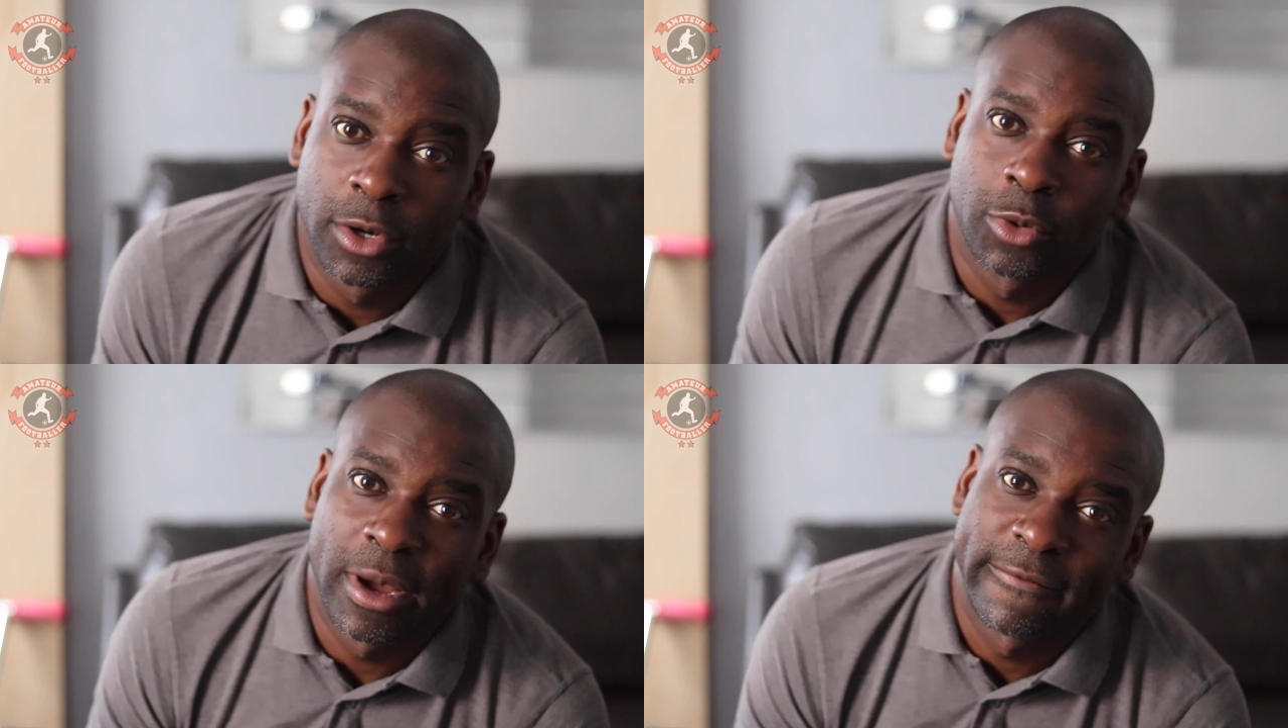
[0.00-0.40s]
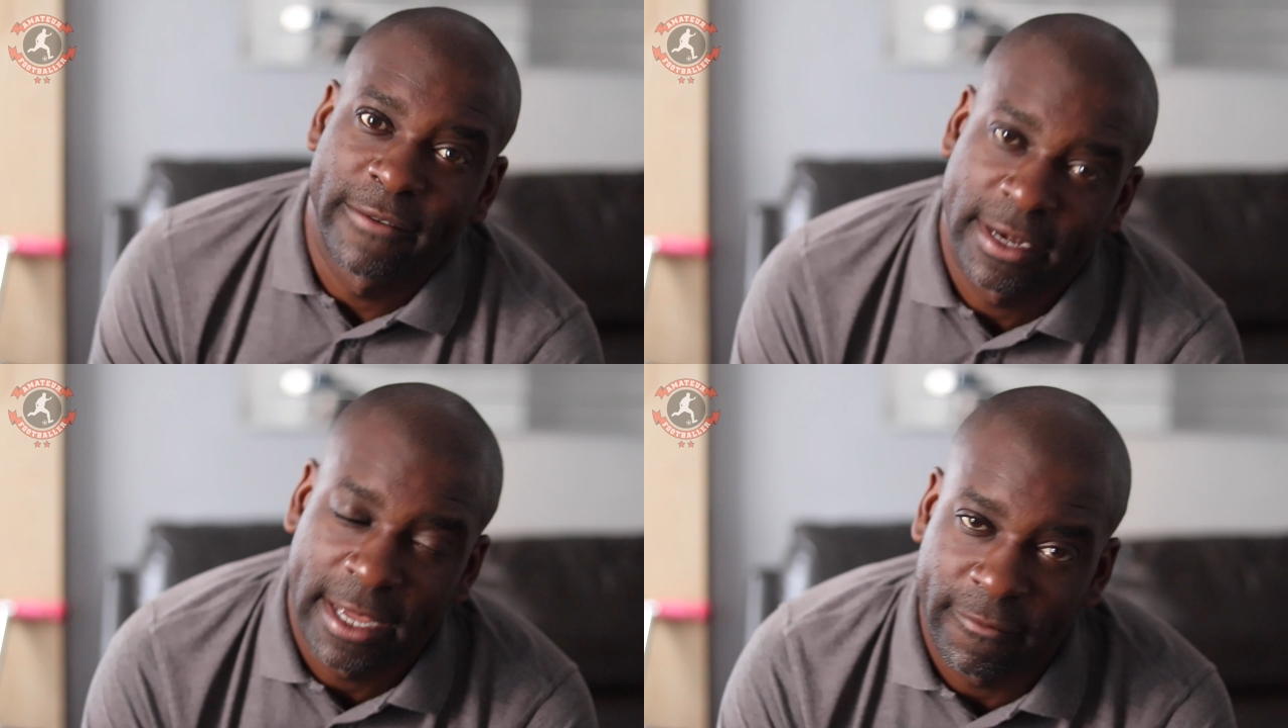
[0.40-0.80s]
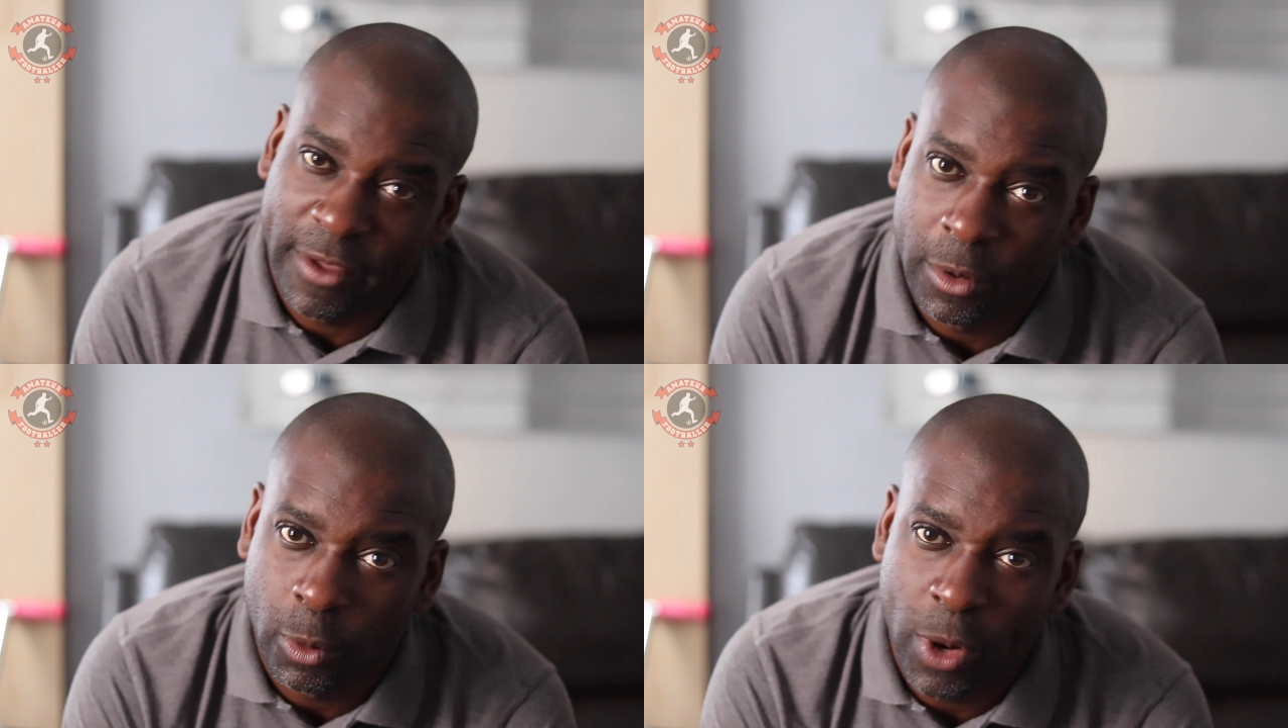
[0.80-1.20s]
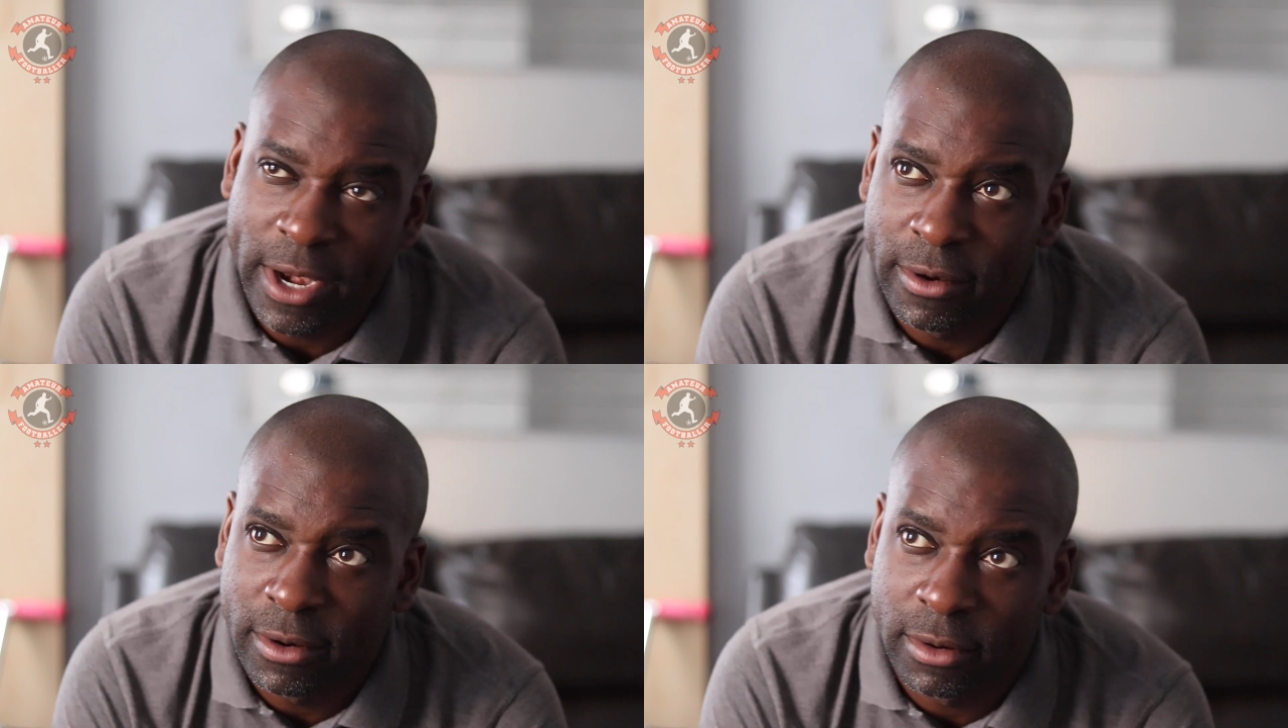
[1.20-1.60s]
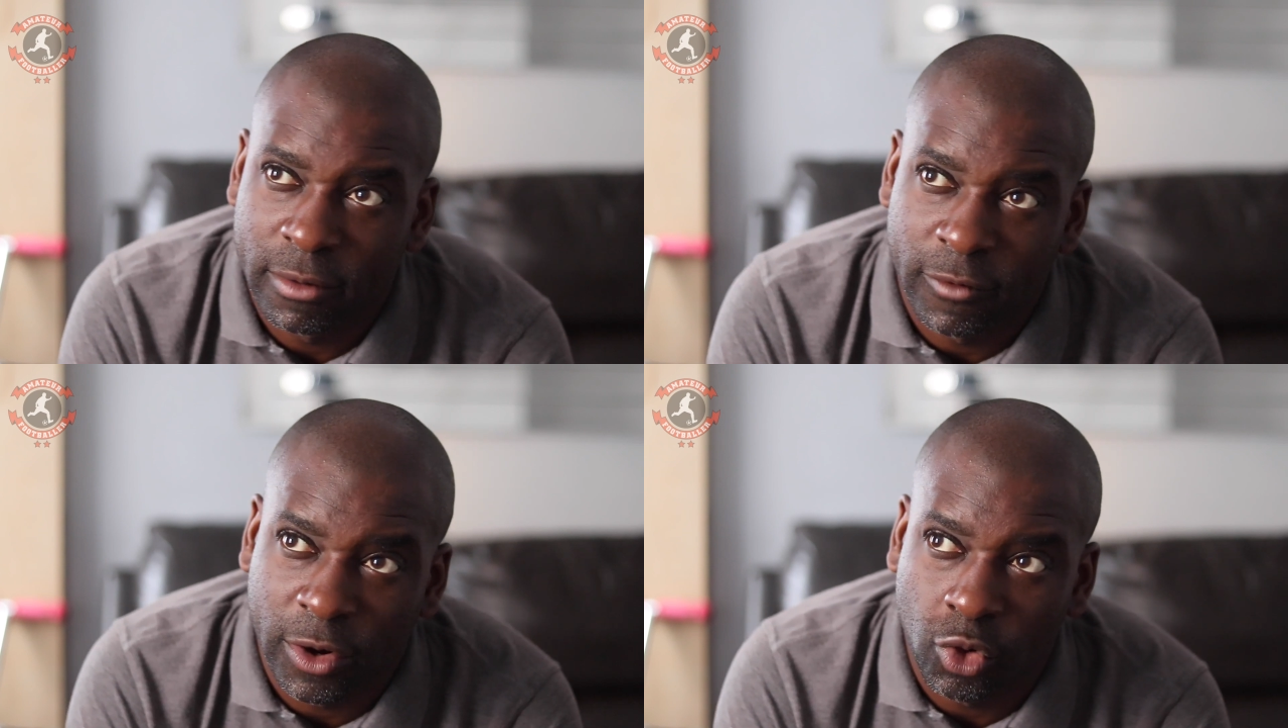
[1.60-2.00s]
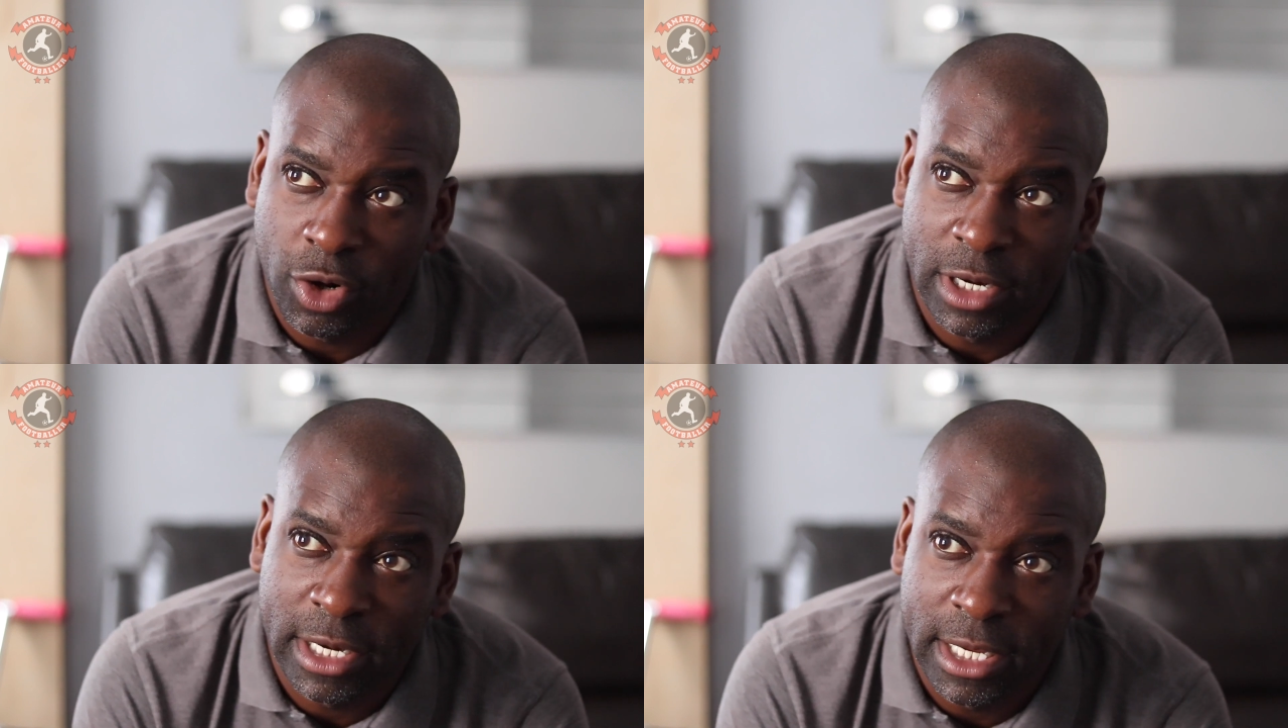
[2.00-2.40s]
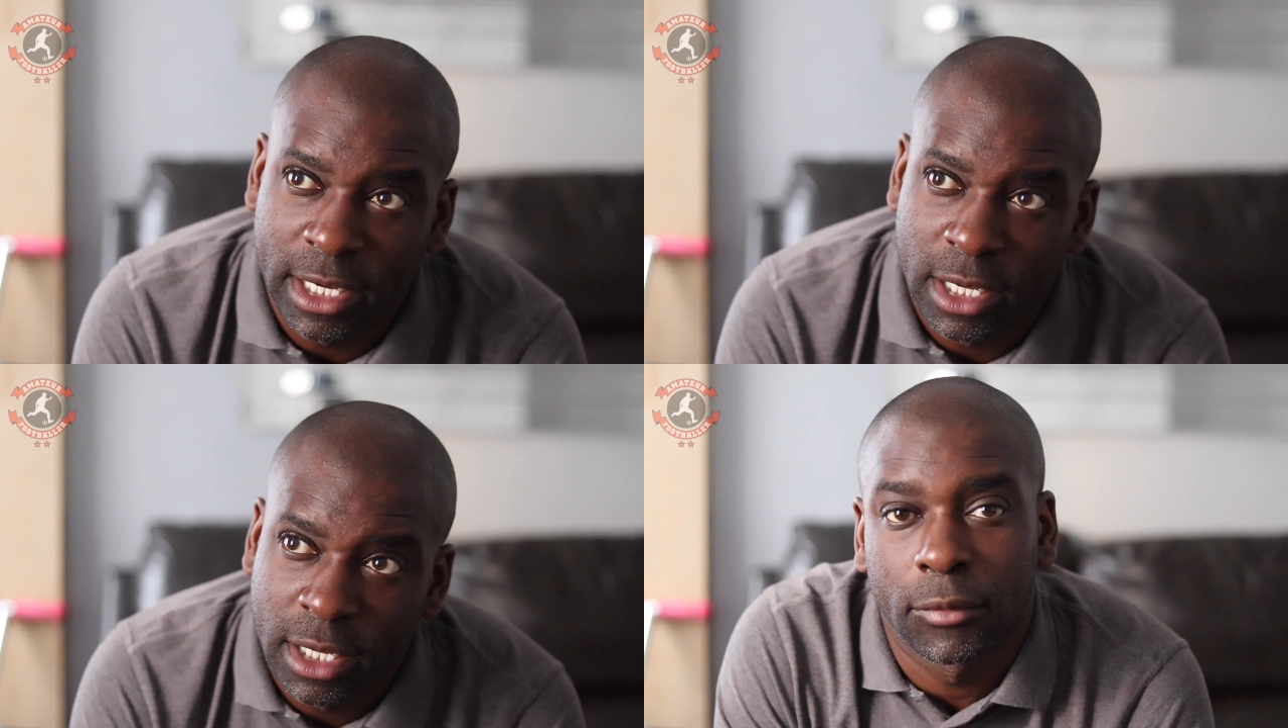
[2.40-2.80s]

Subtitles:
Do I think that they will win the Croydon League?